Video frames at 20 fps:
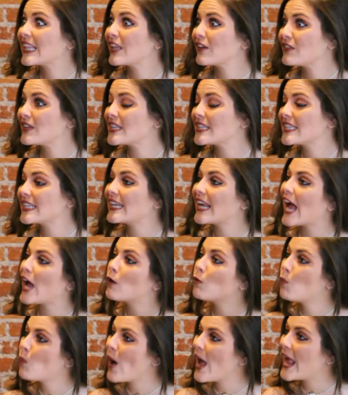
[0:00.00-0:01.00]
They live in the city.
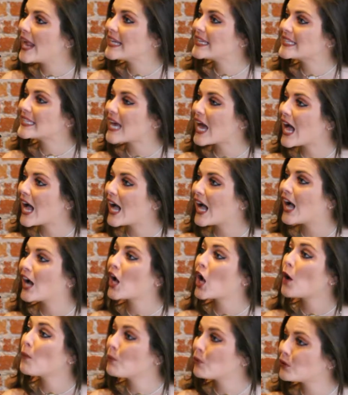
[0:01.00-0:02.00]
I went a
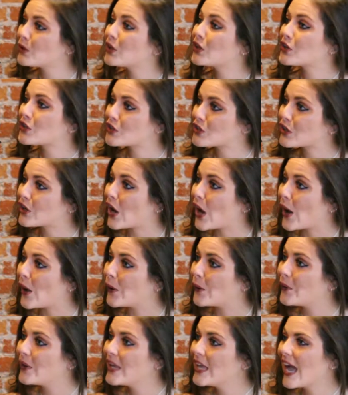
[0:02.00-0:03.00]
couple years ago.